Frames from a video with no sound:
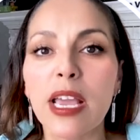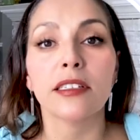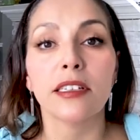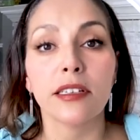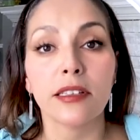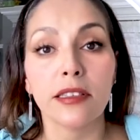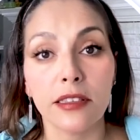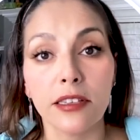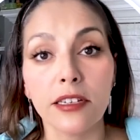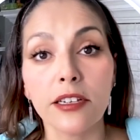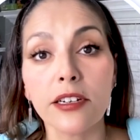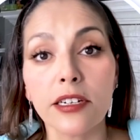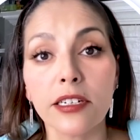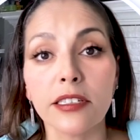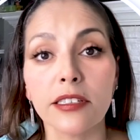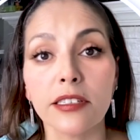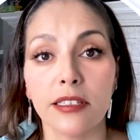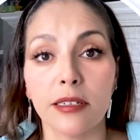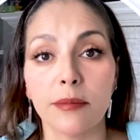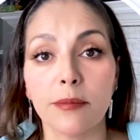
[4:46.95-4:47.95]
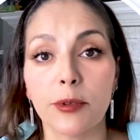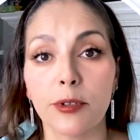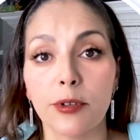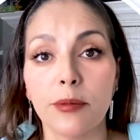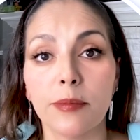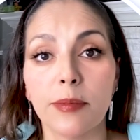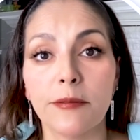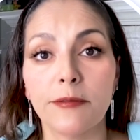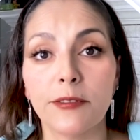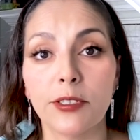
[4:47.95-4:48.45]
The third
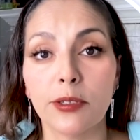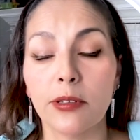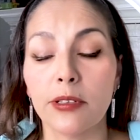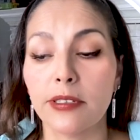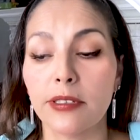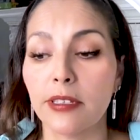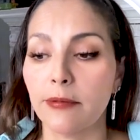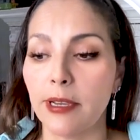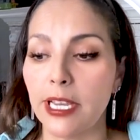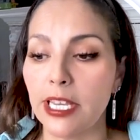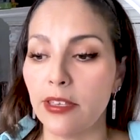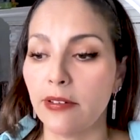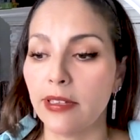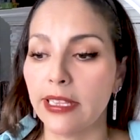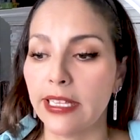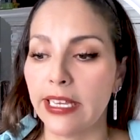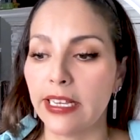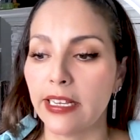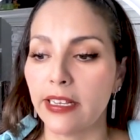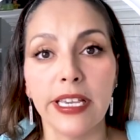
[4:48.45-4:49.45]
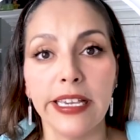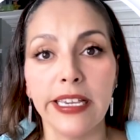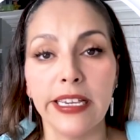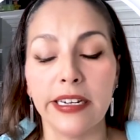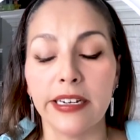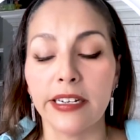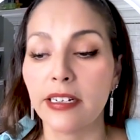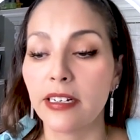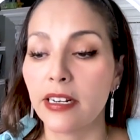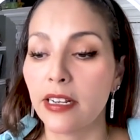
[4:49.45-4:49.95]
subgroup of tools is when you click
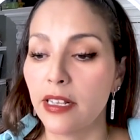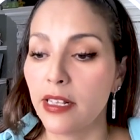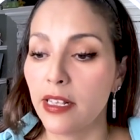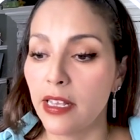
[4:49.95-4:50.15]
here,